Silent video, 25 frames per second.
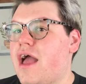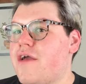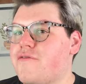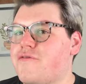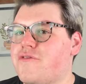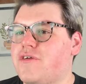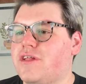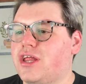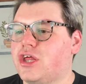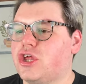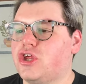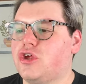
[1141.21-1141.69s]

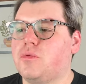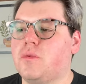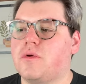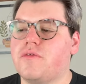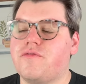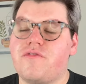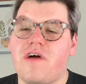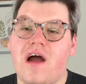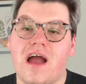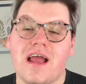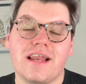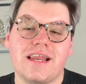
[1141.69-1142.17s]
feel like you would
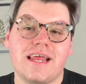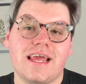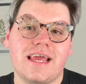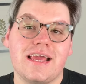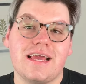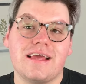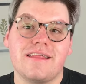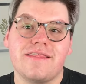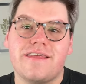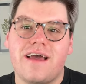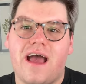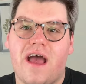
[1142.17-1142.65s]
find
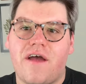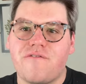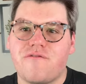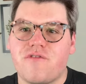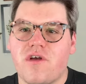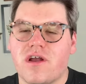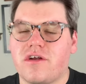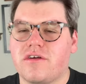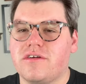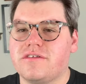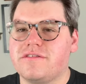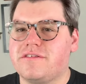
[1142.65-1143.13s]
that
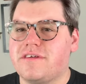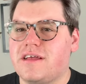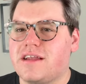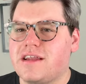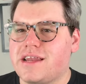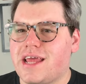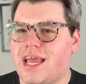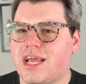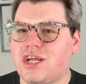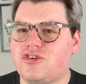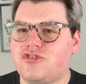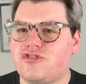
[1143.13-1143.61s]
fragrance in
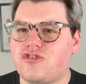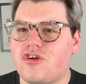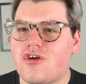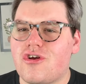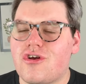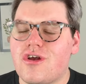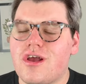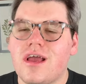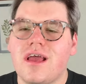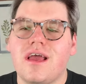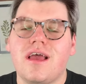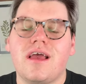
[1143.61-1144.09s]

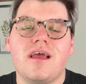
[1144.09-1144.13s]
nature.